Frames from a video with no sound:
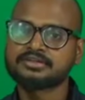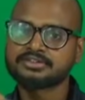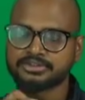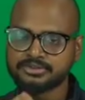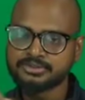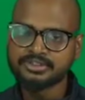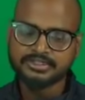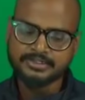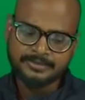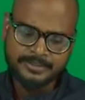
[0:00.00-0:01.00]
you should do
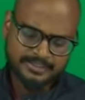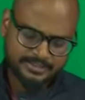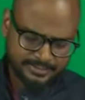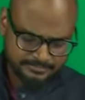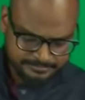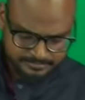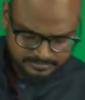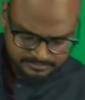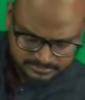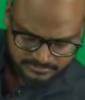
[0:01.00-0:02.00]
that then
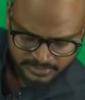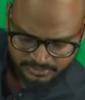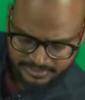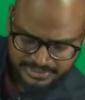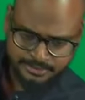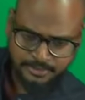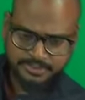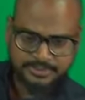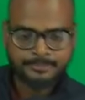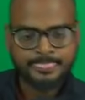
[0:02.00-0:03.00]
when it goes